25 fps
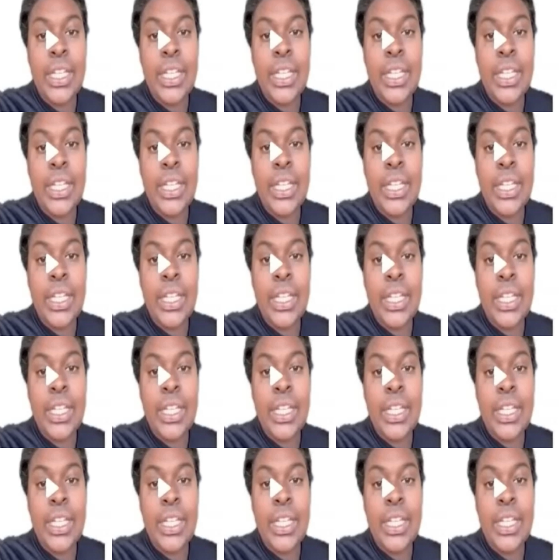
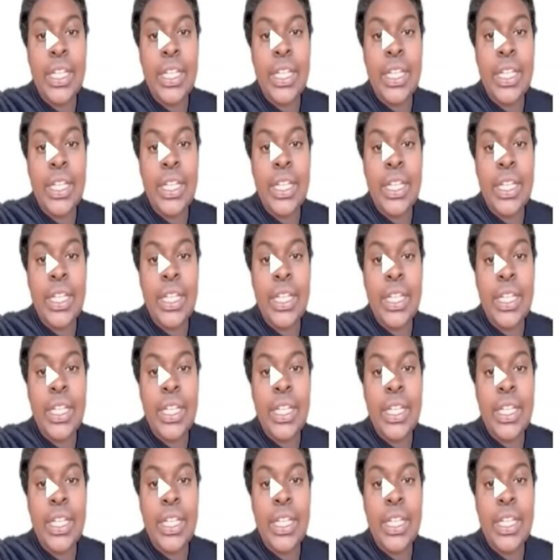
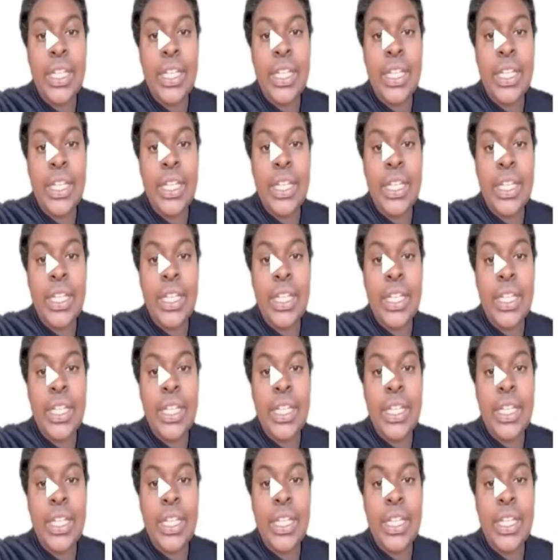
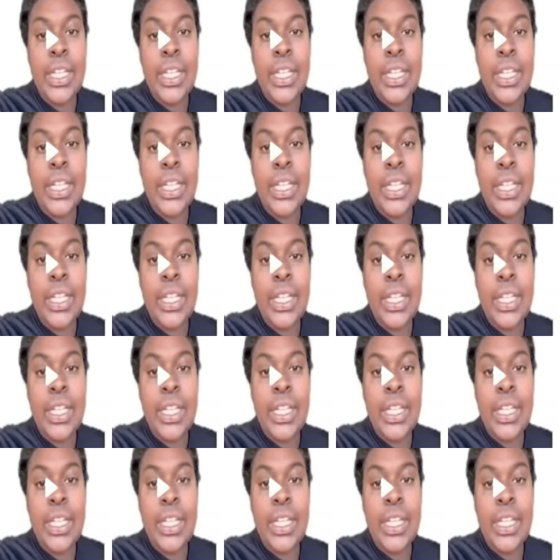
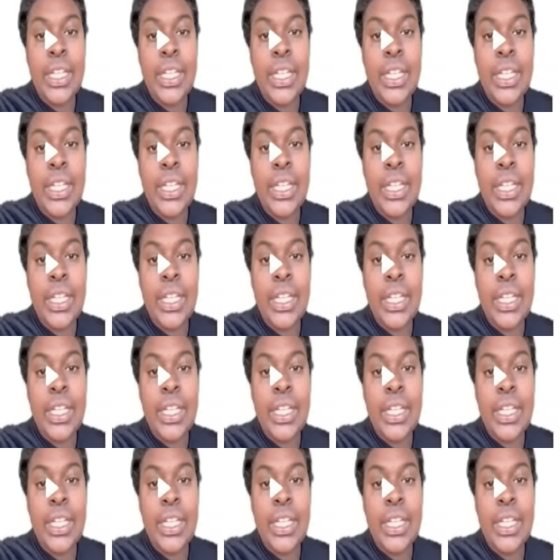[no speech]